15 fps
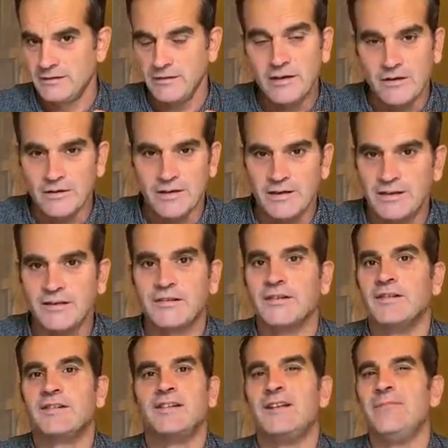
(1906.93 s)
No, he
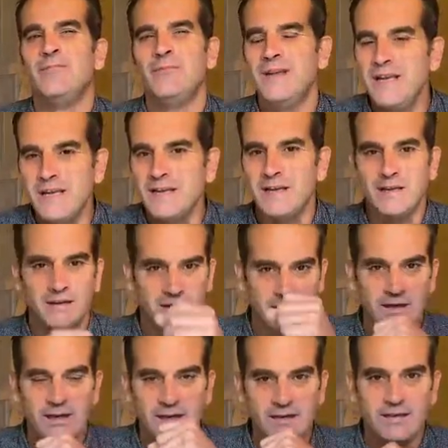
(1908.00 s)
doesn't see me
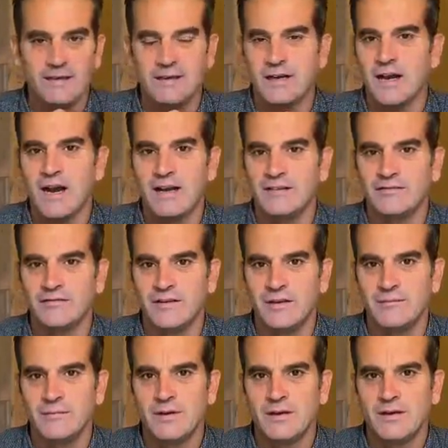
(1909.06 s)
eating ice
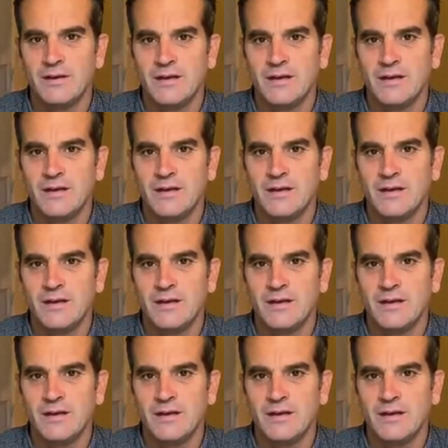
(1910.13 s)
cream.